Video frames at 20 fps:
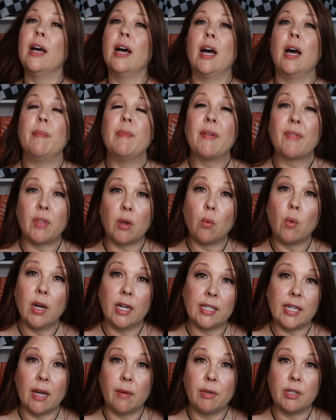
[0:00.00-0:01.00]
If there
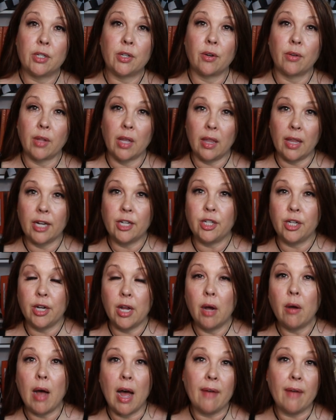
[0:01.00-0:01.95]
was, I would certainly let you know.